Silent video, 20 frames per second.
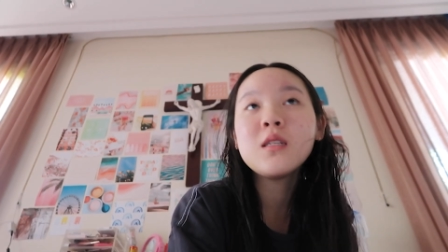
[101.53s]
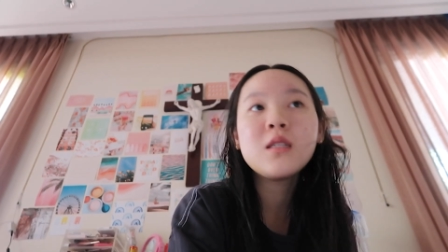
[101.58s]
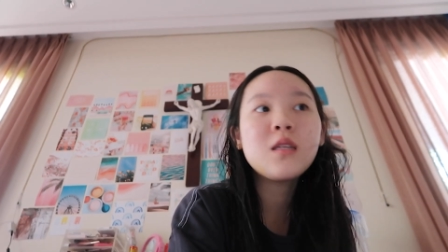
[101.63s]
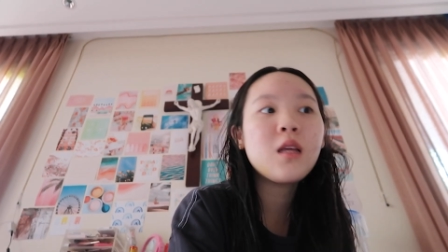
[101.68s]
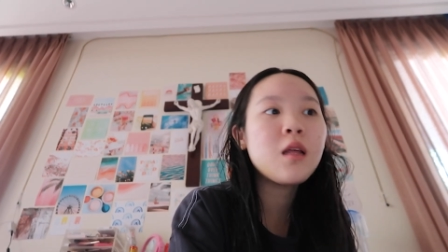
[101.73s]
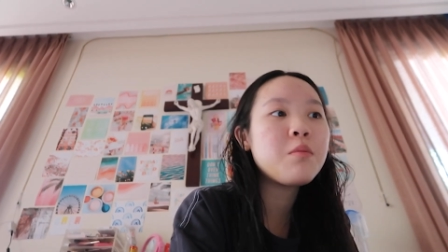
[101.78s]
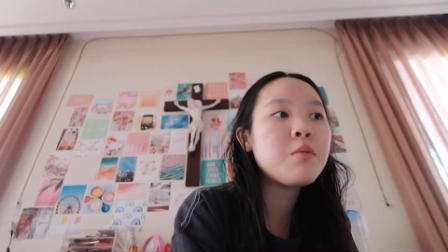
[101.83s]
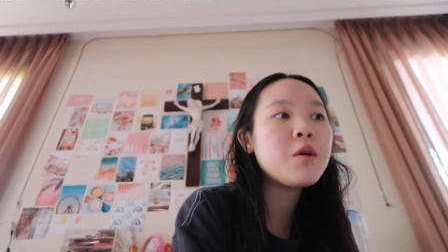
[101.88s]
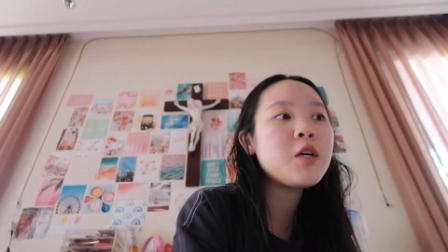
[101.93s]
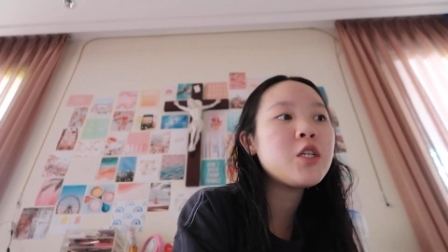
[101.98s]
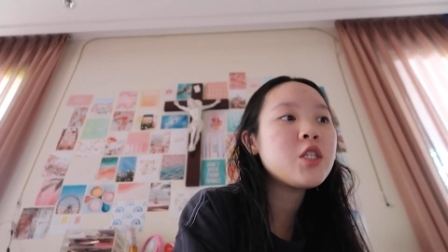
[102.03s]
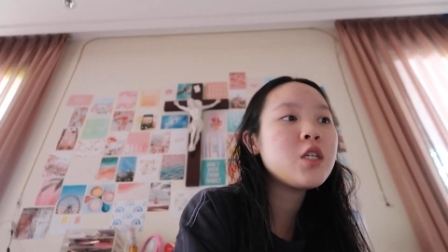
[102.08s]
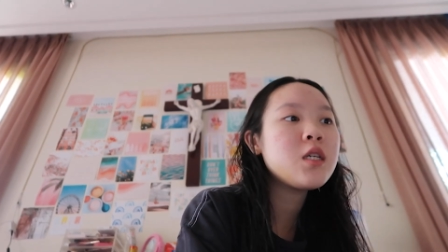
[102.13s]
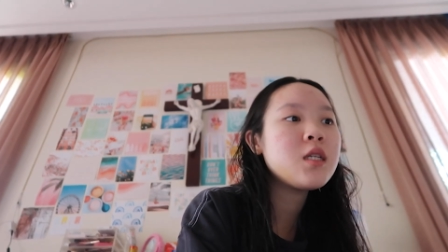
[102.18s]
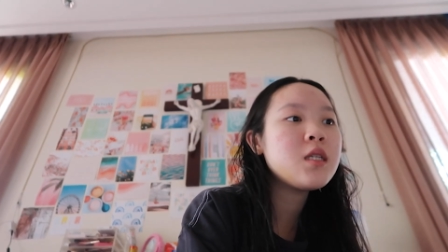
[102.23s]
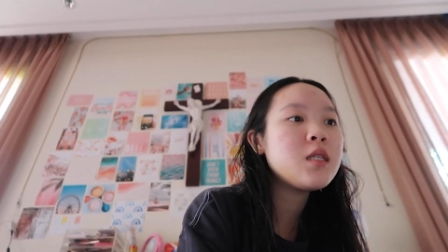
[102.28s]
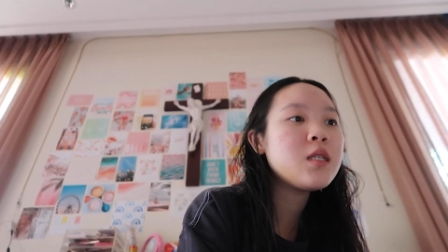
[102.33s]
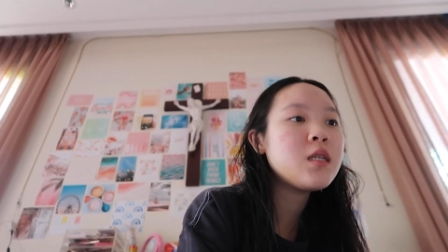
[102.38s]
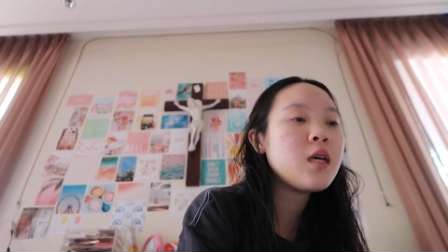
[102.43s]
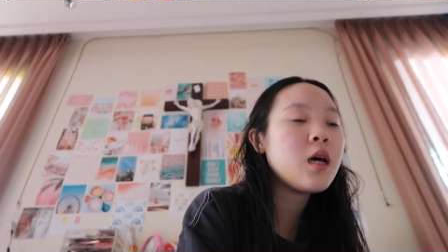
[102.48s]

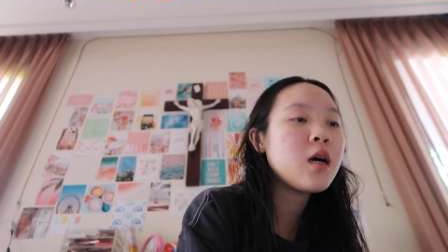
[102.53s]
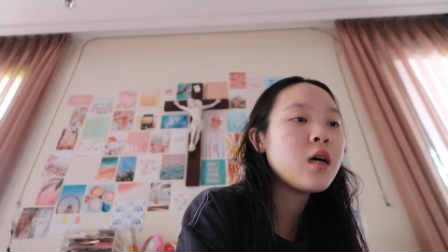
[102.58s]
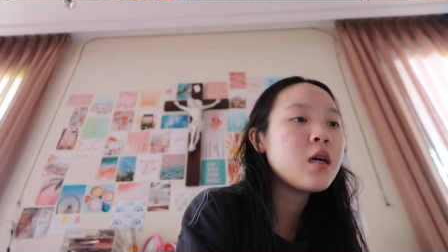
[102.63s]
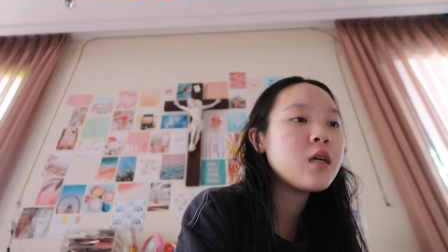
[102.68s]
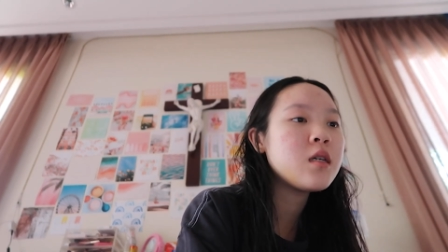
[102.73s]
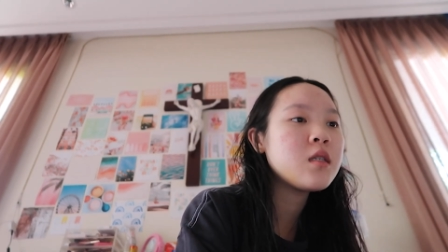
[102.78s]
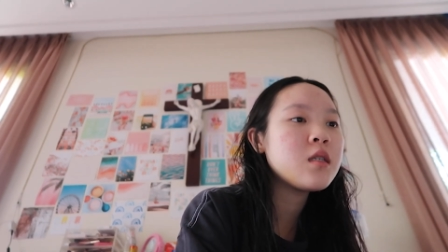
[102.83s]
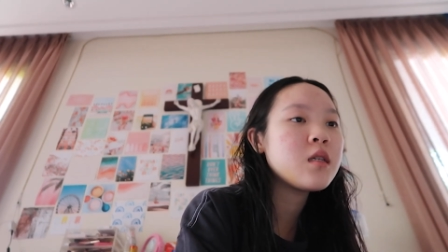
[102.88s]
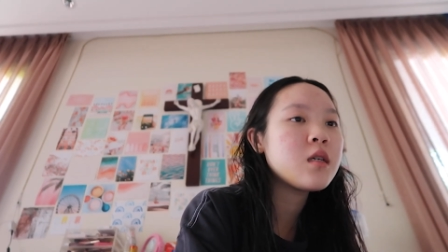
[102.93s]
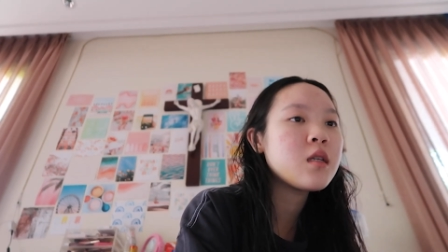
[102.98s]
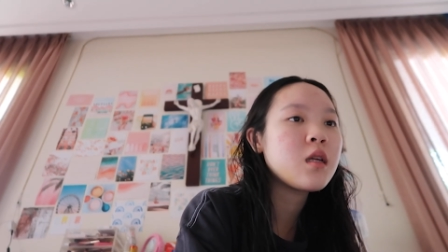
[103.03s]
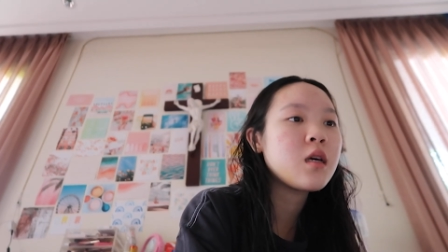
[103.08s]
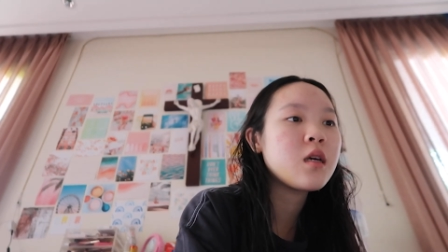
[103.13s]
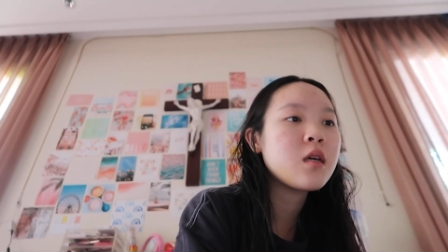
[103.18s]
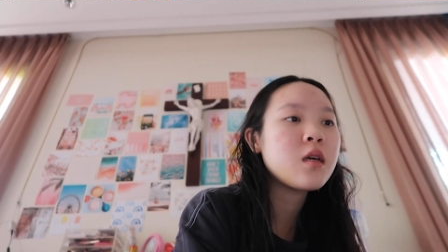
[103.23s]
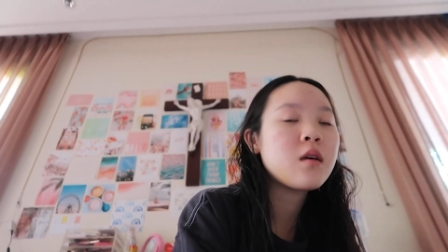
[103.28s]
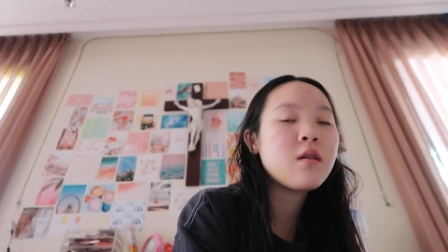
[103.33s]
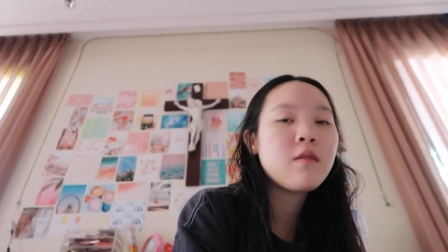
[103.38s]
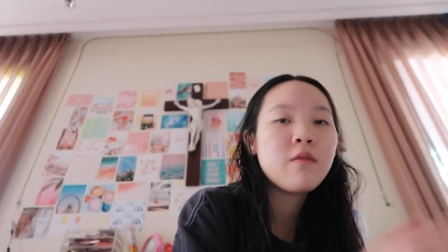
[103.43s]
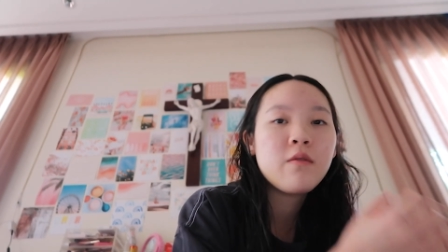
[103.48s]
celebrations and
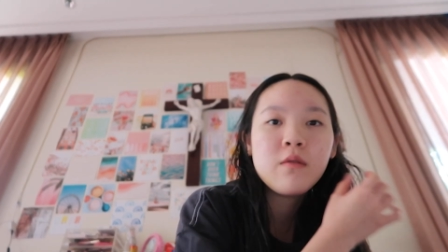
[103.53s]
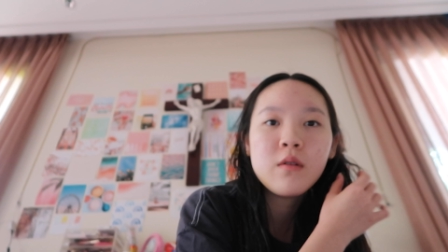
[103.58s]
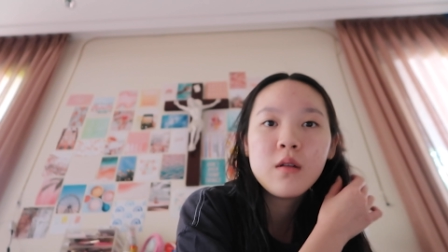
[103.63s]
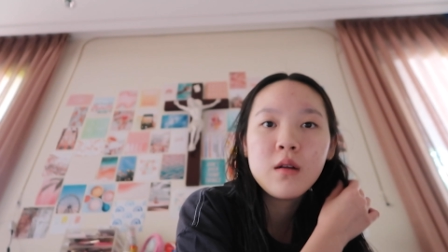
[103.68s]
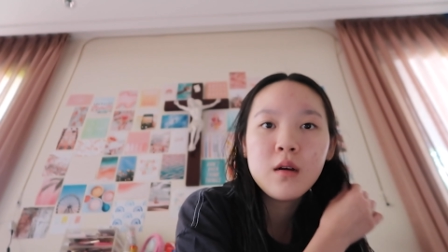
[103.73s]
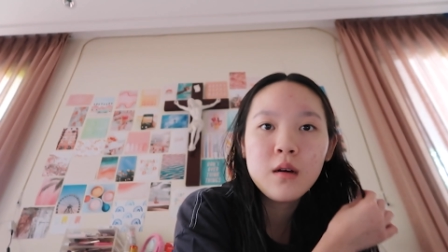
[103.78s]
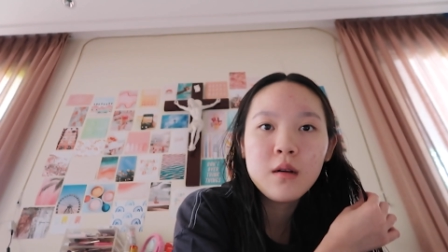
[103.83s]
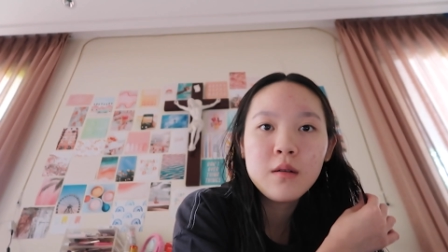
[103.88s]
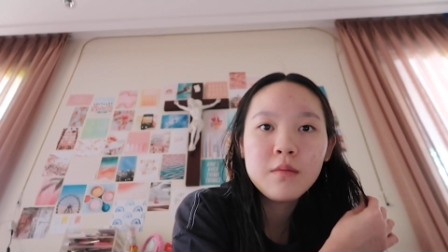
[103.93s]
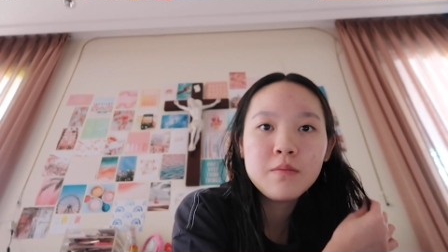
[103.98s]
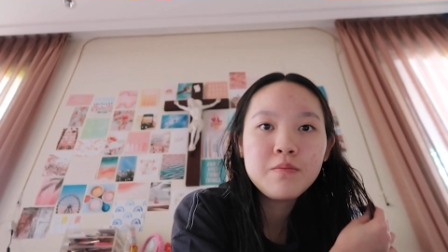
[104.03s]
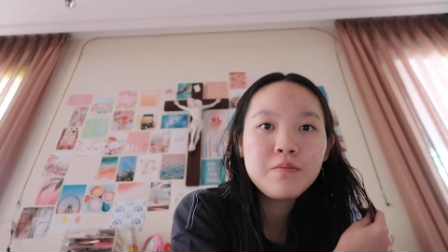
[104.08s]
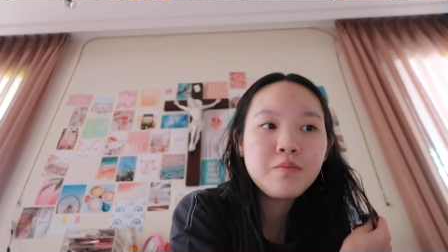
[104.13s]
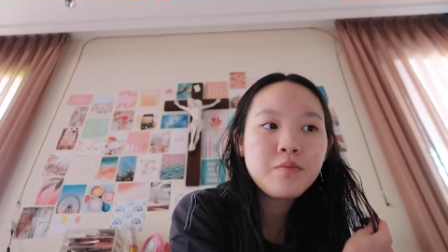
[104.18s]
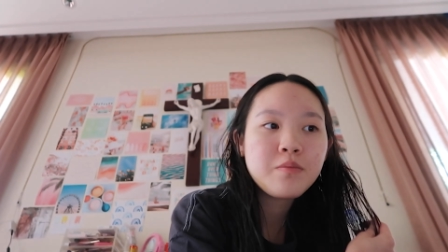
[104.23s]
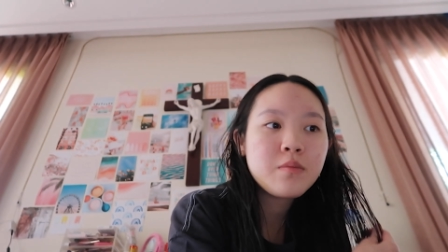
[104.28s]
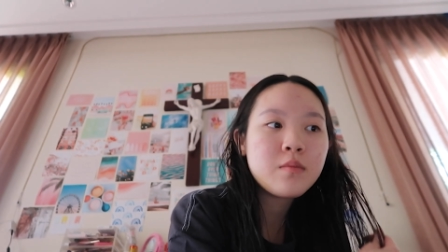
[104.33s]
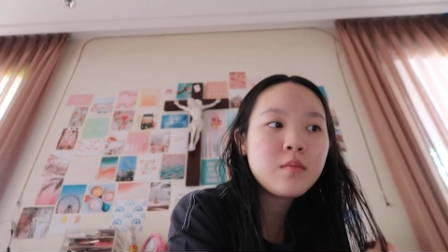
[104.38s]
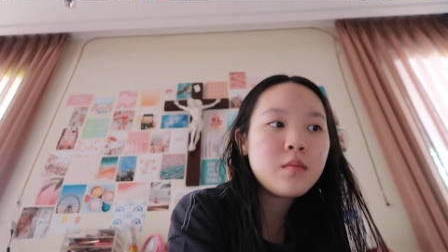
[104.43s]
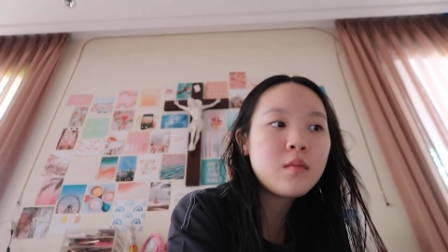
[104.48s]
like, um,
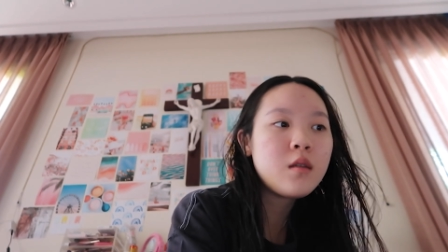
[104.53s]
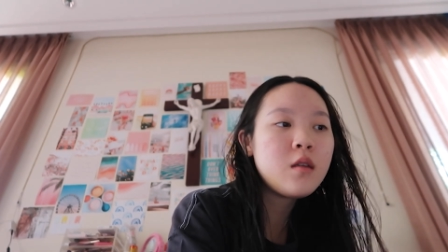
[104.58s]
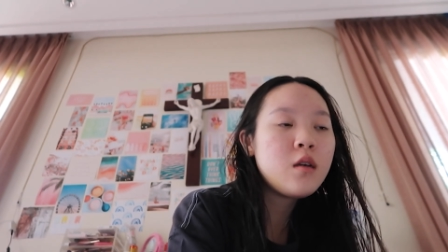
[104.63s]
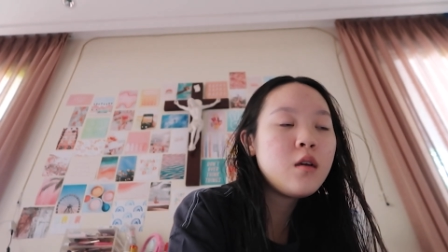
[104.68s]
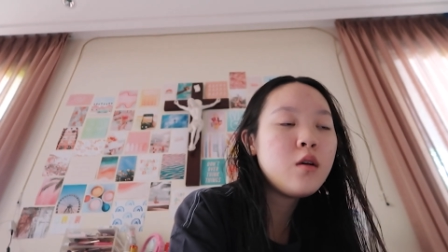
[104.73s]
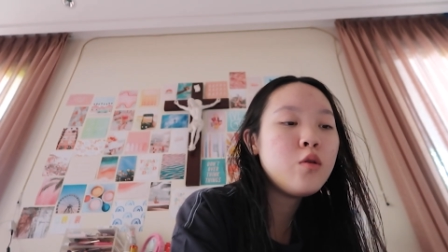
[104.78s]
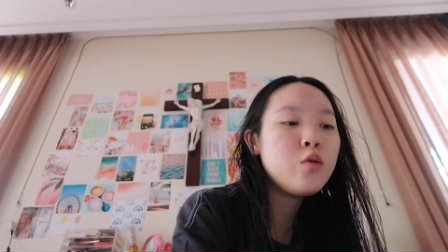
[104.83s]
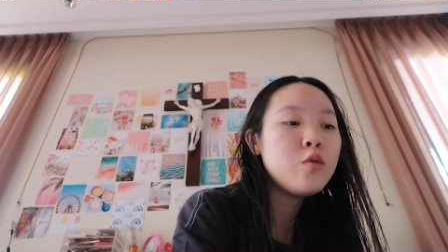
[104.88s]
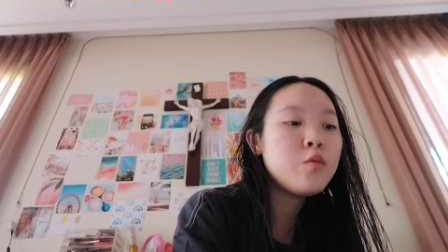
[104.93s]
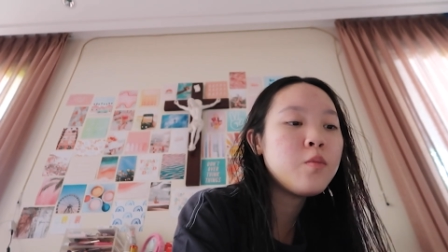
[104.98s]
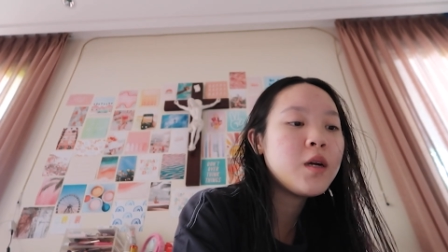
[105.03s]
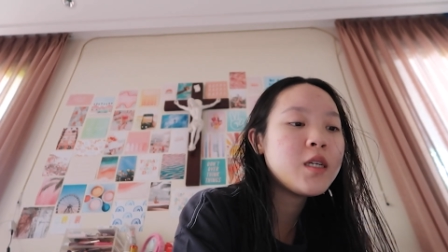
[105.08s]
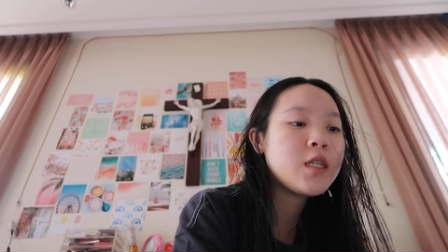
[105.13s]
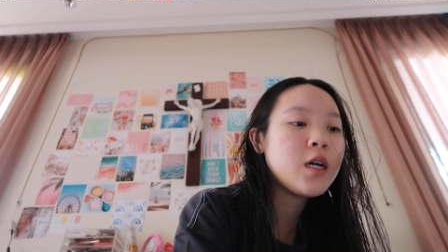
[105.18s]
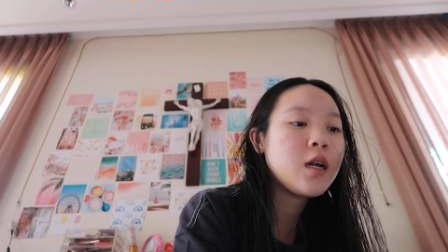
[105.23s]
oh,